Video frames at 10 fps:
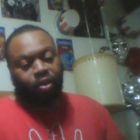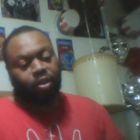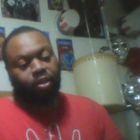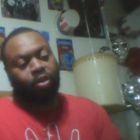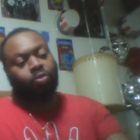
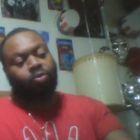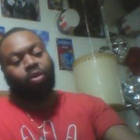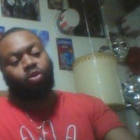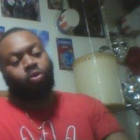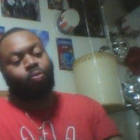You know,
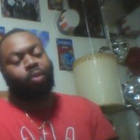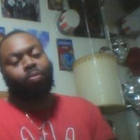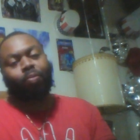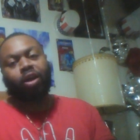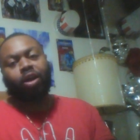Obama
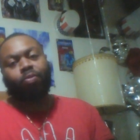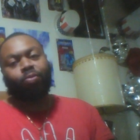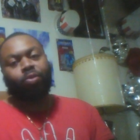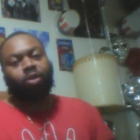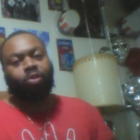might come up
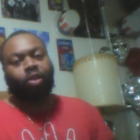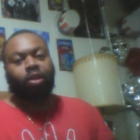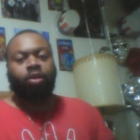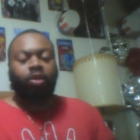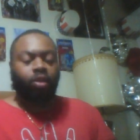in there and say,
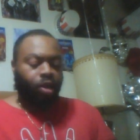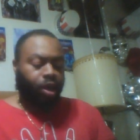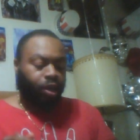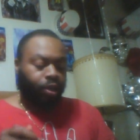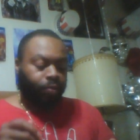hey,